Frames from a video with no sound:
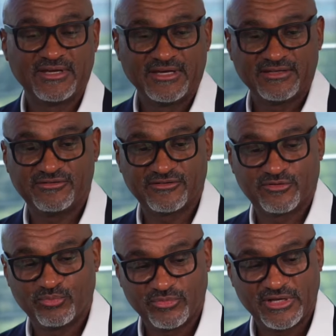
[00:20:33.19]
It's
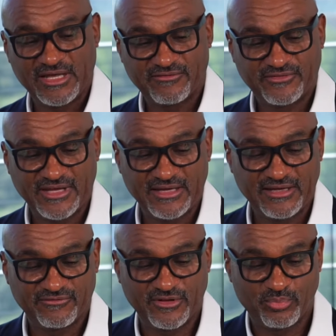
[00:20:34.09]
just if they,
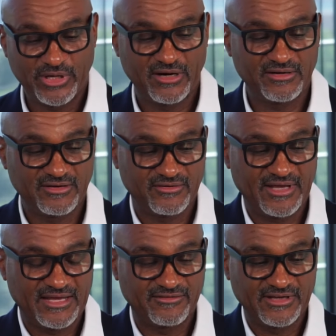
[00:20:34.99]
if the parent
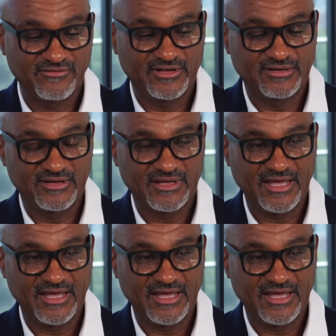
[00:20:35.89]
has even,